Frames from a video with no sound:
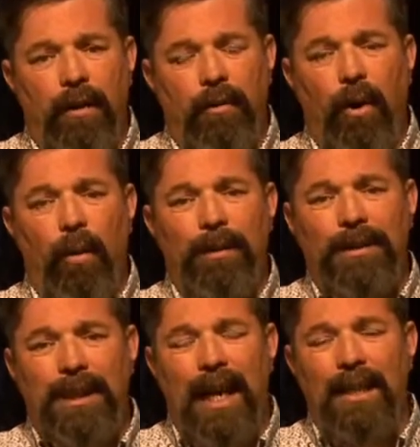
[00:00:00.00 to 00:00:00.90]
Romans
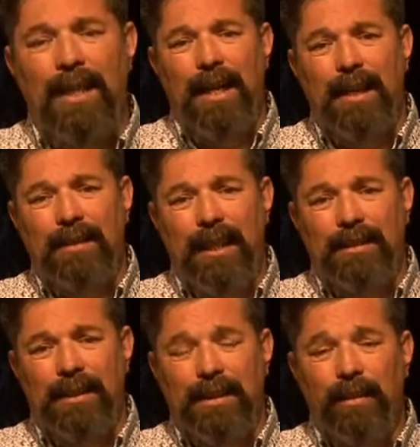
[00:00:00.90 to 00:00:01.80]
10, and
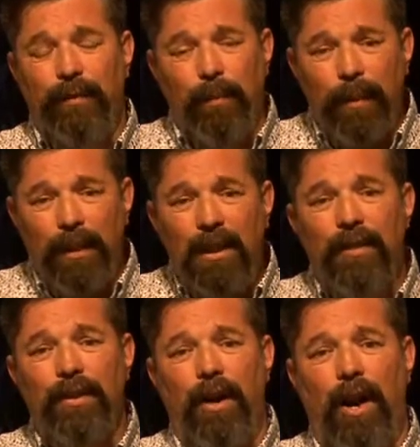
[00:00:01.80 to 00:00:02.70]
10 says, if you believe
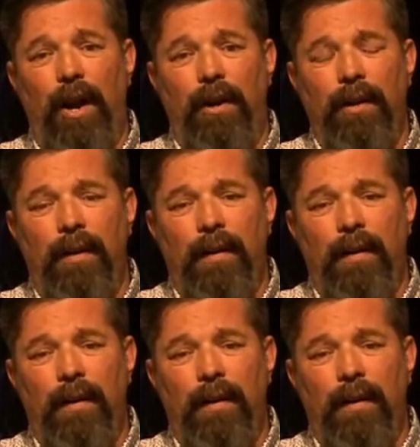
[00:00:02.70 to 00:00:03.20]
in your heart